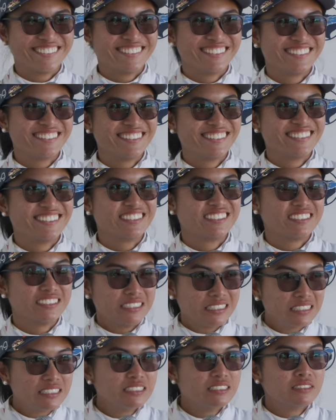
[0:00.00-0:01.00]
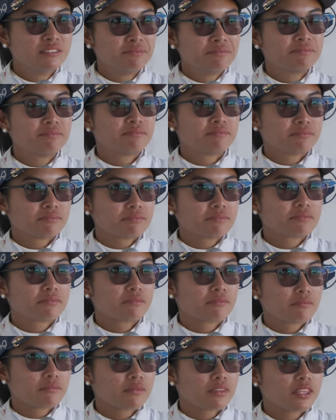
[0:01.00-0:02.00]
final round at the Ascendant
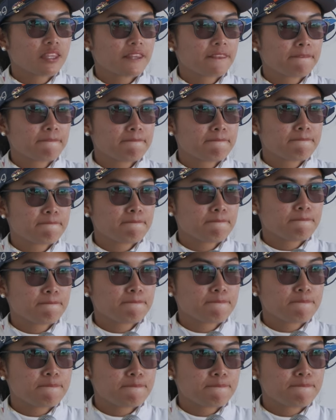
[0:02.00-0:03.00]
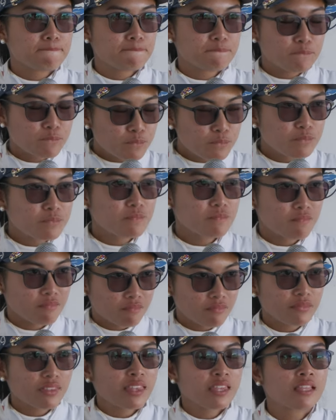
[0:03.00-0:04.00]
LPGA. We were just talking about your best
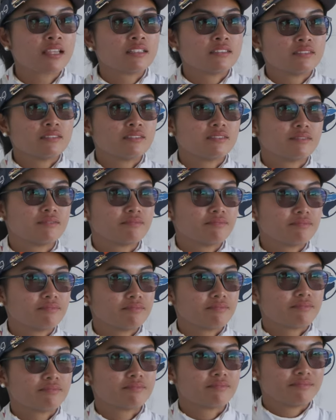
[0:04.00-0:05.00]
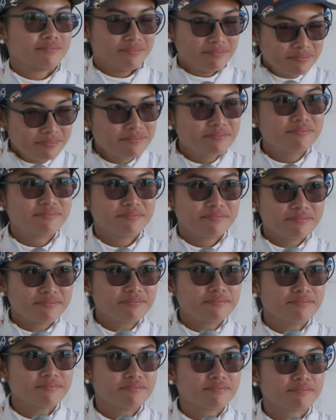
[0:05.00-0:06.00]
finish of the year of your career.
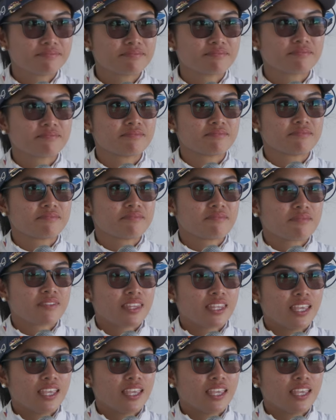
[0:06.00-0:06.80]
How mm-hmm. does it feel?